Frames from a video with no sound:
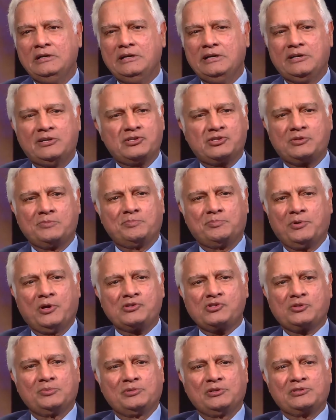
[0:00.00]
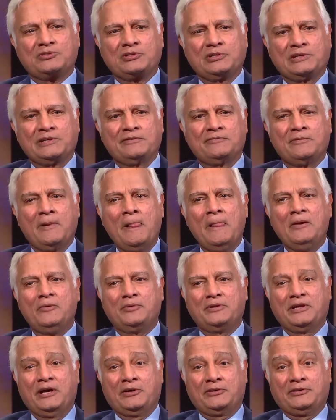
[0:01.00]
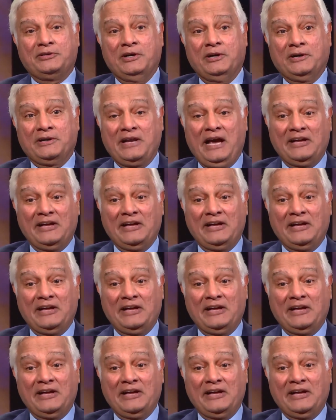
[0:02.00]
it is impossible to live without God.